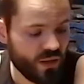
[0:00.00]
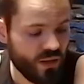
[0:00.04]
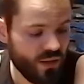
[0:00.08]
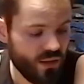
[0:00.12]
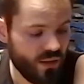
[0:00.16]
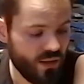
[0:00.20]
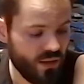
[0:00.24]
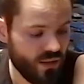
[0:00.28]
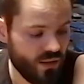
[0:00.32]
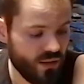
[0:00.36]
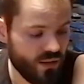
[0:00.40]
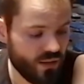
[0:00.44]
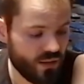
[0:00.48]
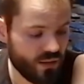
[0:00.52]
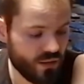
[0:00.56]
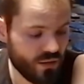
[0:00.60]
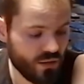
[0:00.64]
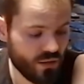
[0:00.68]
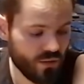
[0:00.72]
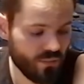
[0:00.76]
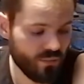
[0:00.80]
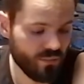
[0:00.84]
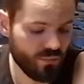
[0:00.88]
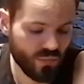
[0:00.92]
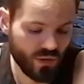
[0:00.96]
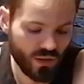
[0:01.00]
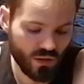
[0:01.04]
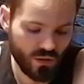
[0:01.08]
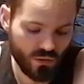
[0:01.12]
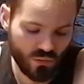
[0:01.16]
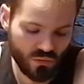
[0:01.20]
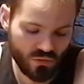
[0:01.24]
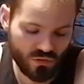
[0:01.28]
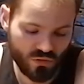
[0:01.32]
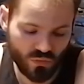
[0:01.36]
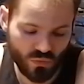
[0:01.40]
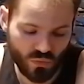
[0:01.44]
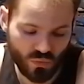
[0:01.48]
And I
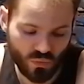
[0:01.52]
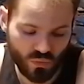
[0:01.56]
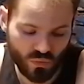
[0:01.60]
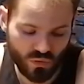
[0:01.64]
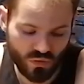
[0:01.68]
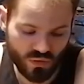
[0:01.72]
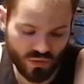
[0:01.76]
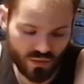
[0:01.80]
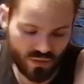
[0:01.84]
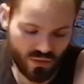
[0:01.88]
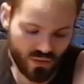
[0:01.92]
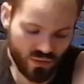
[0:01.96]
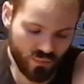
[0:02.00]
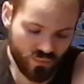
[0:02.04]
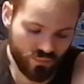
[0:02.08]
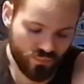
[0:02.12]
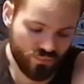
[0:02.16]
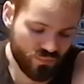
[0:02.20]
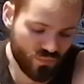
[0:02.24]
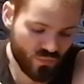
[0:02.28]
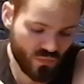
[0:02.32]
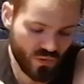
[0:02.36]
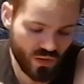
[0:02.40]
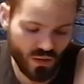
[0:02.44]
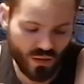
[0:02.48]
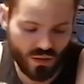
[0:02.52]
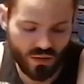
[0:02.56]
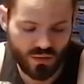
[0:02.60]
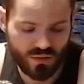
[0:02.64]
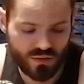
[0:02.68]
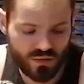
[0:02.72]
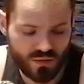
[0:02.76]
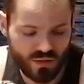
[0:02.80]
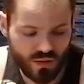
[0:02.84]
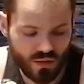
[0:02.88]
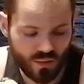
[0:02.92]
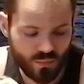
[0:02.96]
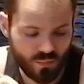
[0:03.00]
also ordered
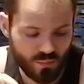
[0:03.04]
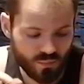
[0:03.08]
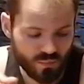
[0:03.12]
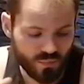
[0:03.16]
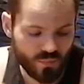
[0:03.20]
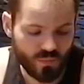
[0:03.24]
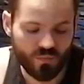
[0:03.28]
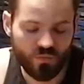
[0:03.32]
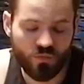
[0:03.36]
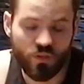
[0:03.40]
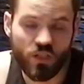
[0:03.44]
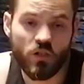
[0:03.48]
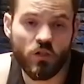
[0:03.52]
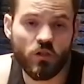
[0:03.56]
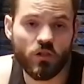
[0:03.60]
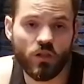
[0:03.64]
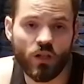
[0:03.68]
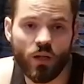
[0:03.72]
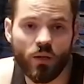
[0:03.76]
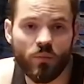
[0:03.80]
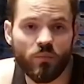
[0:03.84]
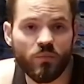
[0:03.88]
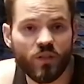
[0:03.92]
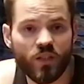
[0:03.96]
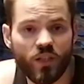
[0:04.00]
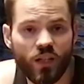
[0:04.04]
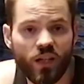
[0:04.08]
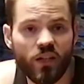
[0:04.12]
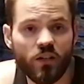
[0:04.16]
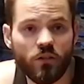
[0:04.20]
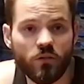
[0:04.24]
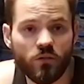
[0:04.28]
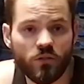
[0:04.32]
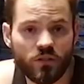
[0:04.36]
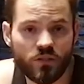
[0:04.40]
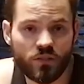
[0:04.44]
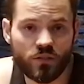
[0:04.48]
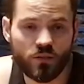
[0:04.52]
some V-shaped
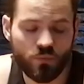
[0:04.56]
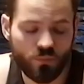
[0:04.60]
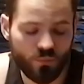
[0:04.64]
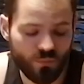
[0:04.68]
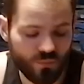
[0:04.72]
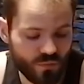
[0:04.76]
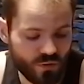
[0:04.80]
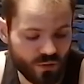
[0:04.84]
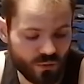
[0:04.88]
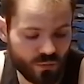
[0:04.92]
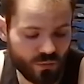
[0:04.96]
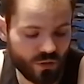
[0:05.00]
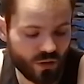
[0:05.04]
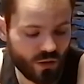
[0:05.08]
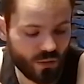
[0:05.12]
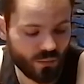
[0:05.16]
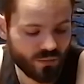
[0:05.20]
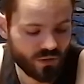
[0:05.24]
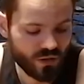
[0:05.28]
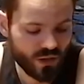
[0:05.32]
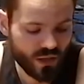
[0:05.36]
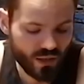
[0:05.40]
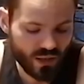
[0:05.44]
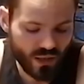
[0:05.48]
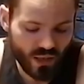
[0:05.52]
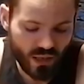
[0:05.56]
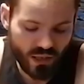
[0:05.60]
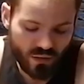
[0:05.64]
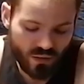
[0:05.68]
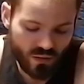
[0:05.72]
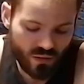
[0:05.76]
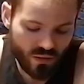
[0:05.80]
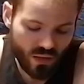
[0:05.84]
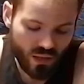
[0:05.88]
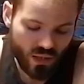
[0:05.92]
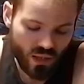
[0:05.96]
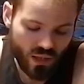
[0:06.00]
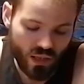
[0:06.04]
nails, we'll come to that
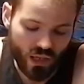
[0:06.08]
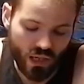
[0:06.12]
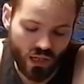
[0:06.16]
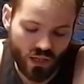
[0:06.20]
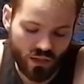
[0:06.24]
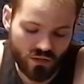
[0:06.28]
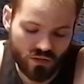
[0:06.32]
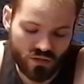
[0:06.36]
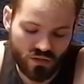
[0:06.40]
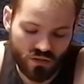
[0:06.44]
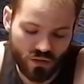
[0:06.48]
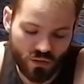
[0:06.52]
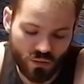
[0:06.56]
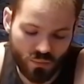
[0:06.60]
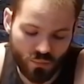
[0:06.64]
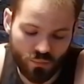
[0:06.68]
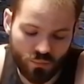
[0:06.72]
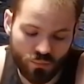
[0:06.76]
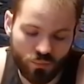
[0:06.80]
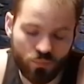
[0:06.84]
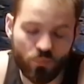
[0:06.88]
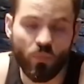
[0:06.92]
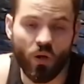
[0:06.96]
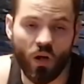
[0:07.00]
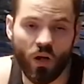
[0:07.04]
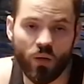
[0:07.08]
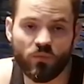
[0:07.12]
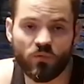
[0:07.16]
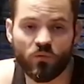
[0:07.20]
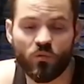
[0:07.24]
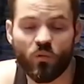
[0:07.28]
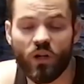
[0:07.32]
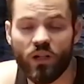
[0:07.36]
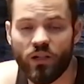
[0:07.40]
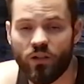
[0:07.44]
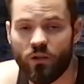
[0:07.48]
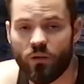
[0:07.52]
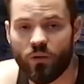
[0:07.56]
later, and some barbed
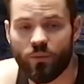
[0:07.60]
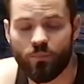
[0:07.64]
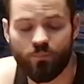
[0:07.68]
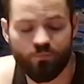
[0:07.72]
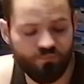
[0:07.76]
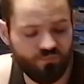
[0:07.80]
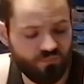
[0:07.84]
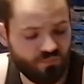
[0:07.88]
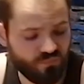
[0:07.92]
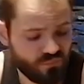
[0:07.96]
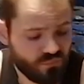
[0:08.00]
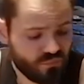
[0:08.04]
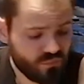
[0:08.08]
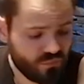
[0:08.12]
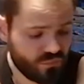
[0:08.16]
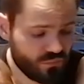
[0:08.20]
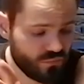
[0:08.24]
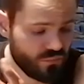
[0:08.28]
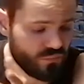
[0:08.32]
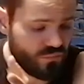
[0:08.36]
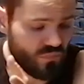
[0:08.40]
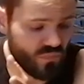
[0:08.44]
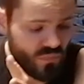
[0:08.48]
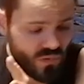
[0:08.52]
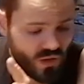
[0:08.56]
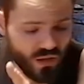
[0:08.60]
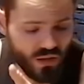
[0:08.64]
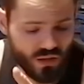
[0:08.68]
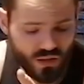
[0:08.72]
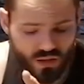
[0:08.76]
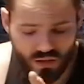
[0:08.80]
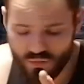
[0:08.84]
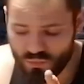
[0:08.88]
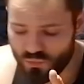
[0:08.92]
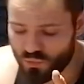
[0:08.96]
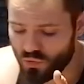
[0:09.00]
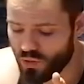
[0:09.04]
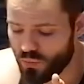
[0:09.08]
wire.
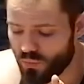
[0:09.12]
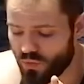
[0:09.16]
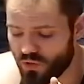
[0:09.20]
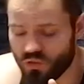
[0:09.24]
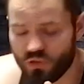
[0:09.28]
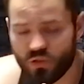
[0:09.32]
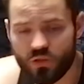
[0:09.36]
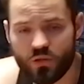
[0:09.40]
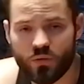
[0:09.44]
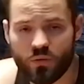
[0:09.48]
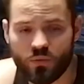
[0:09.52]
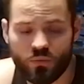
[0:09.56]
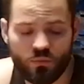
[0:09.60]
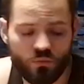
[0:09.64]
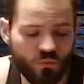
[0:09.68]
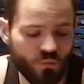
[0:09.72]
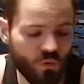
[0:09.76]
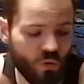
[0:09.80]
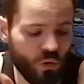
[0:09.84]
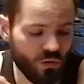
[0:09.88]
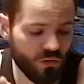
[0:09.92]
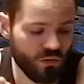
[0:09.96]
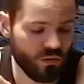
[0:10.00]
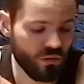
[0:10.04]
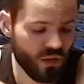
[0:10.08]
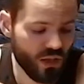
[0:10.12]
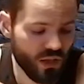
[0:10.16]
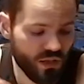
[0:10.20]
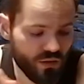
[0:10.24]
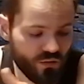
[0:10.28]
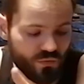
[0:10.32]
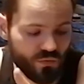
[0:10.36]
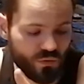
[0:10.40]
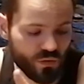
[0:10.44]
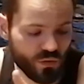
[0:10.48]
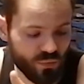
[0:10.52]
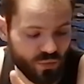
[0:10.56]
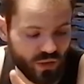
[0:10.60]
That's pretty much all you need
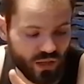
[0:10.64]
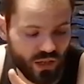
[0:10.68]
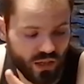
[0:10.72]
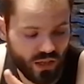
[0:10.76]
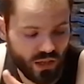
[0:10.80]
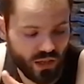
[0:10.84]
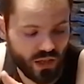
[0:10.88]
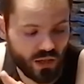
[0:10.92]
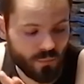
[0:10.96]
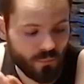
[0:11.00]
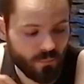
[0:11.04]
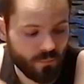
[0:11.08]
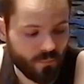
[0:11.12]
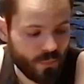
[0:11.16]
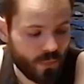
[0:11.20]
for the beginning.